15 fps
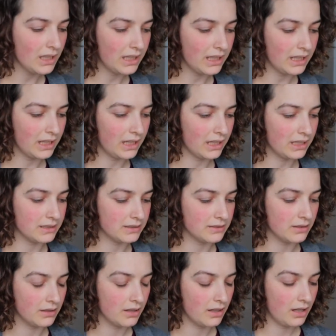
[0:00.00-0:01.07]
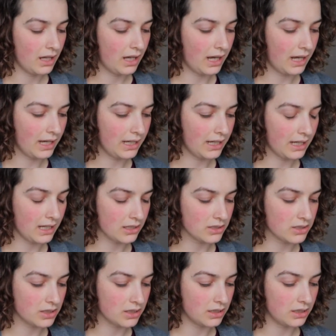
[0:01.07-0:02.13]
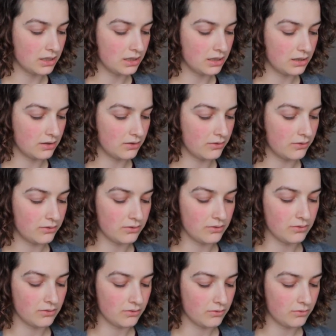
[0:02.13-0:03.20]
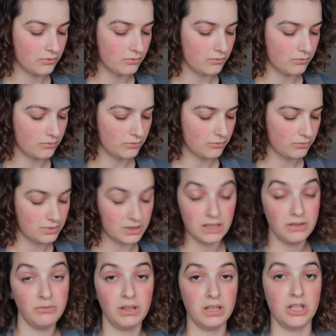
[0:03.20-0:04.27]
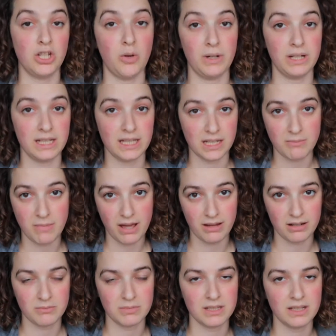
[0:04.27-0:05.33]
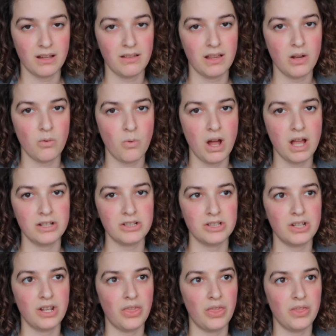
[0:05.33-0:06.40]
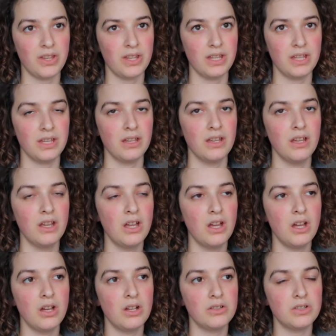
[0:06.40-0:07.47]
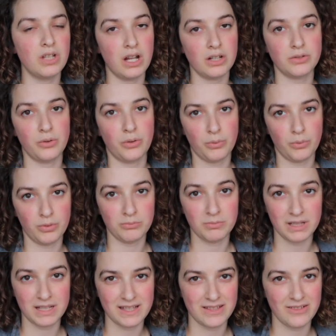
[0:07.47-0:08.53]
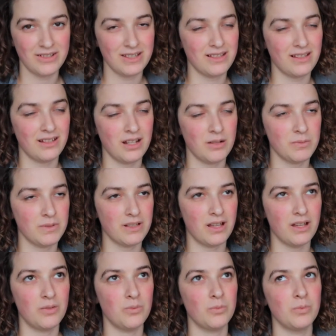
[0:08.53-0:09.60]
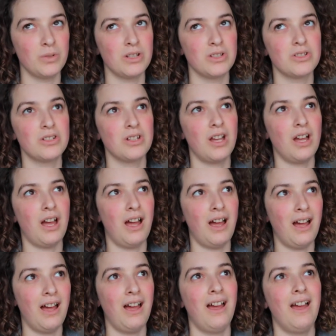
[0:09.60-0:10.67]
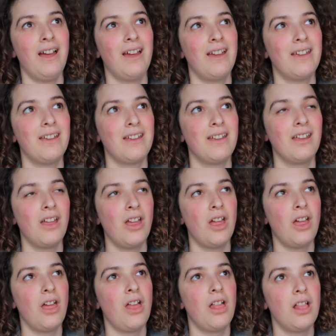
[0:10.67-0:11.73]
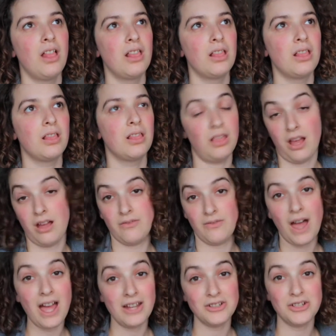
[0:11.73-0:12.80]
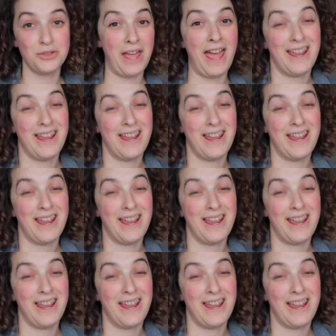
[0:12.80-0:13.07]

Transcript: And I actually didn't really know anything about him until I watched the Dr. Thorne miniseries on Amazon, which I love. I just